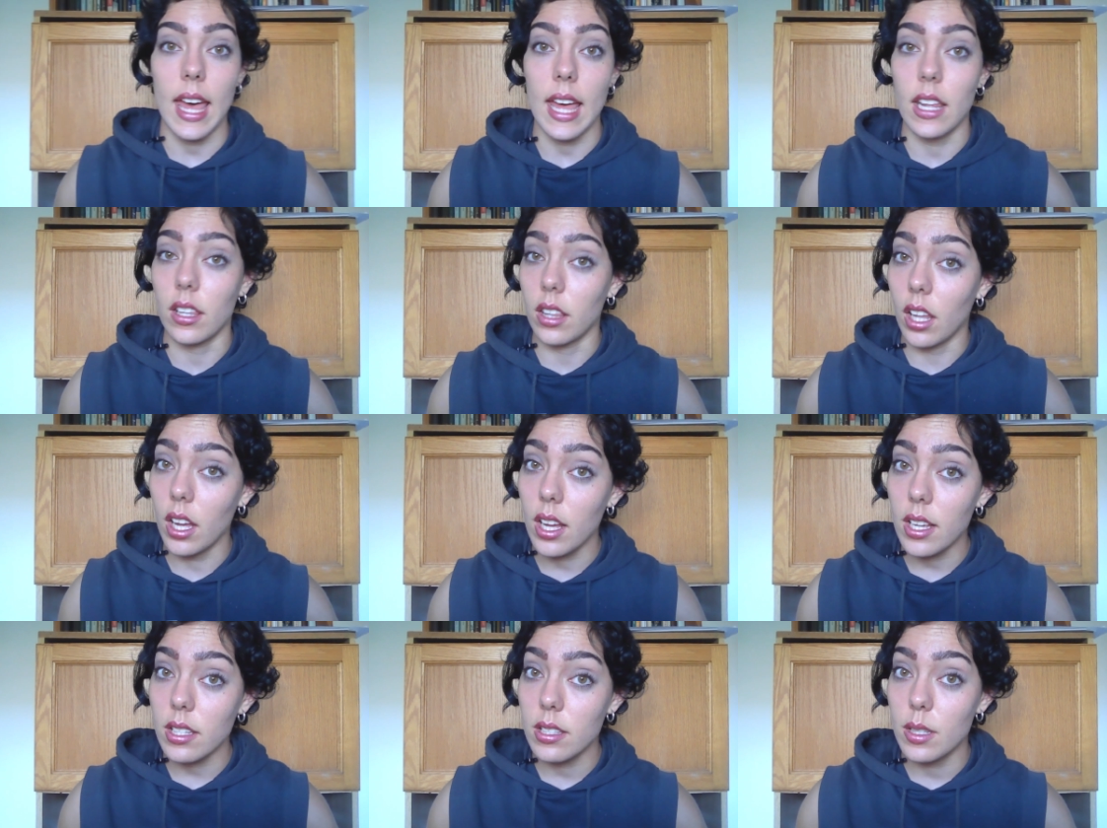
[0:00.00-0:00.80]
And
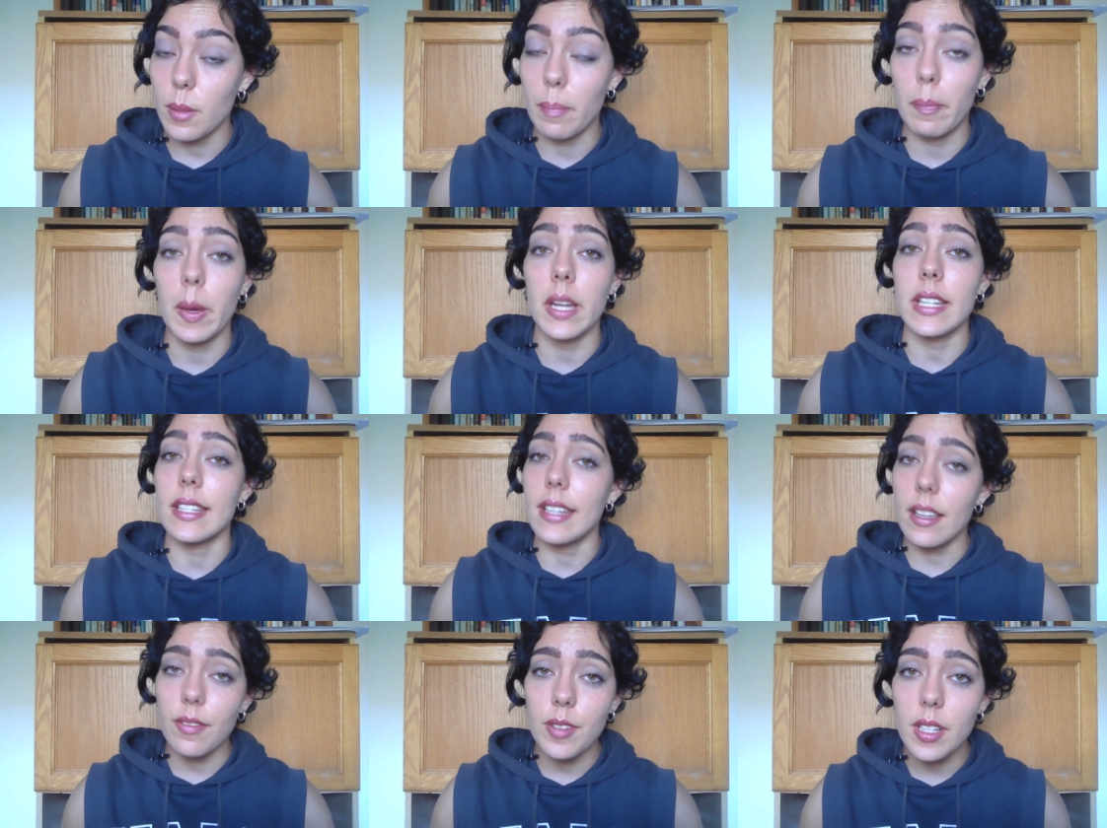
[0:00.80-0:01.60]
last, but
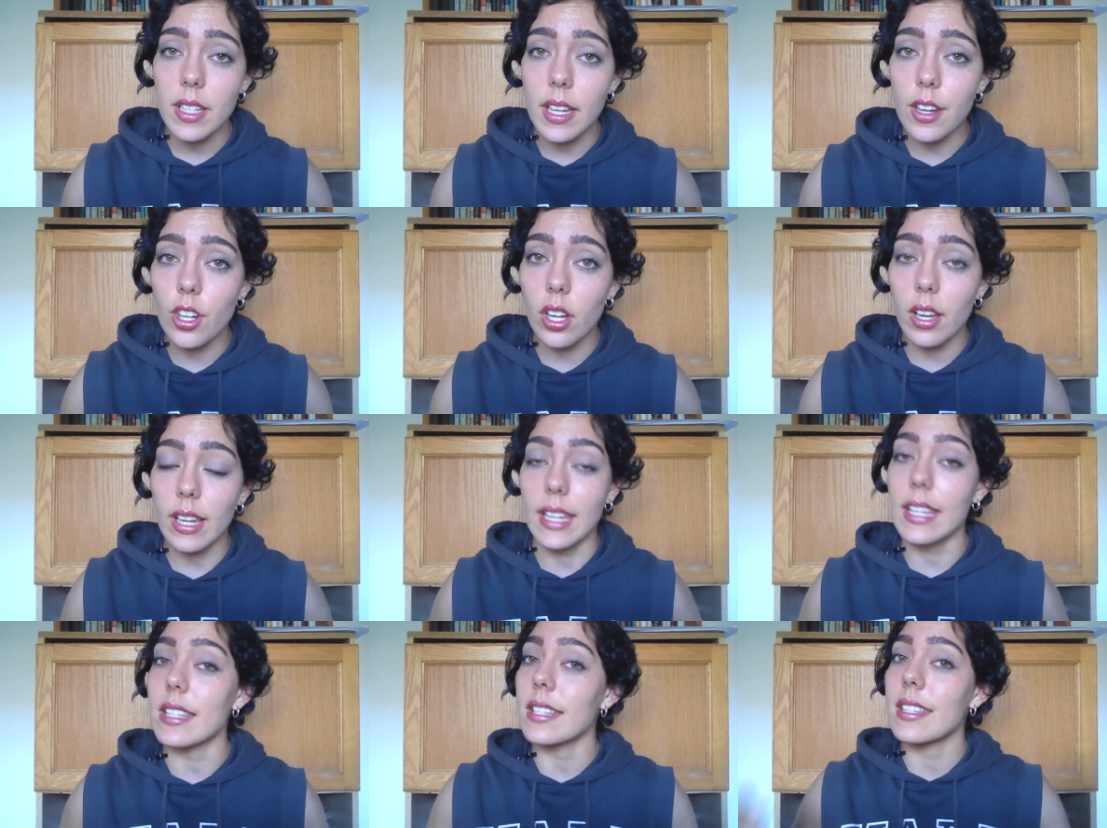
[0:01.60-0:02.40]
definitely not
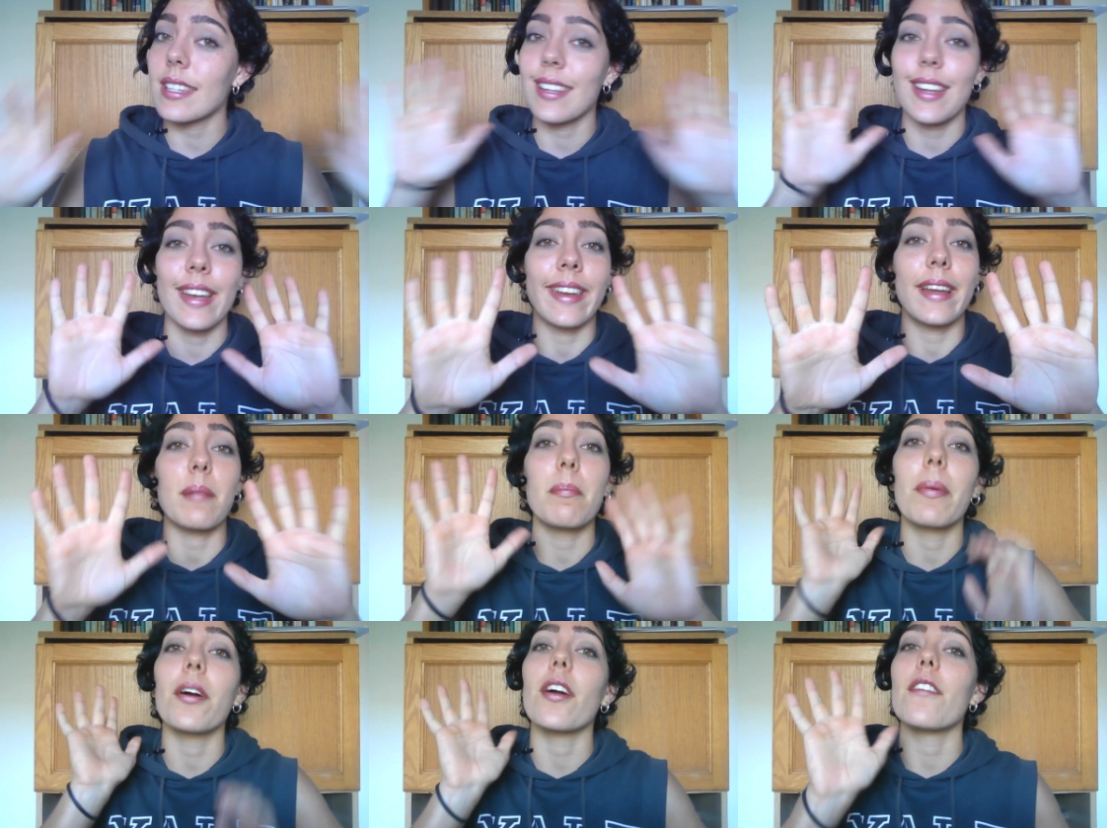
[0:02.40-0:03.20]
least,
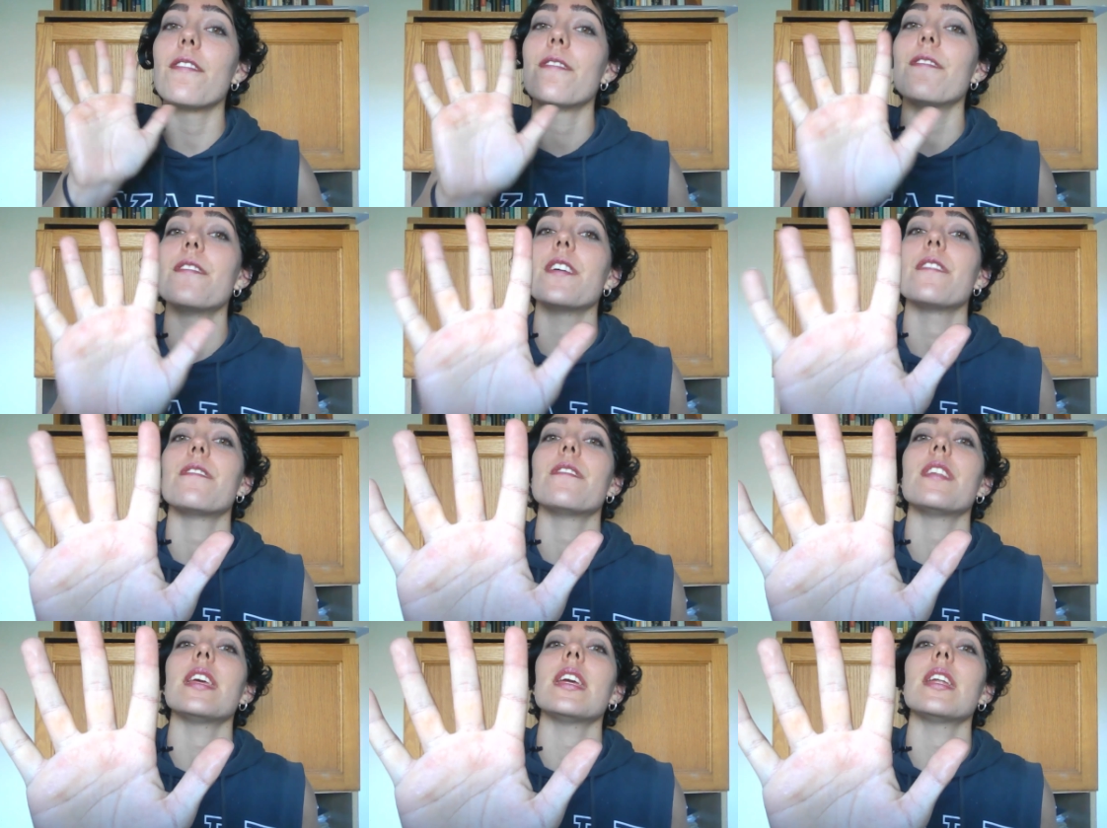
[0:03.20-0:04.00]
number
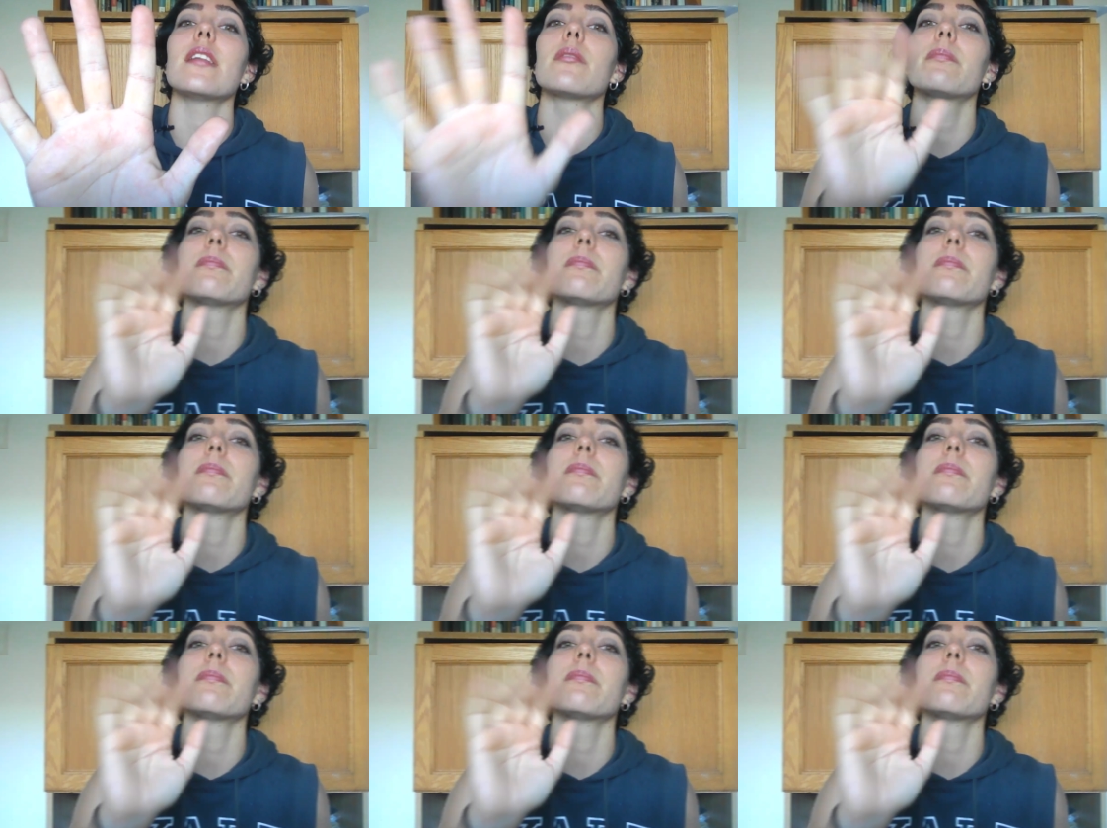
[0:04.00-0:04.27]
fifteen.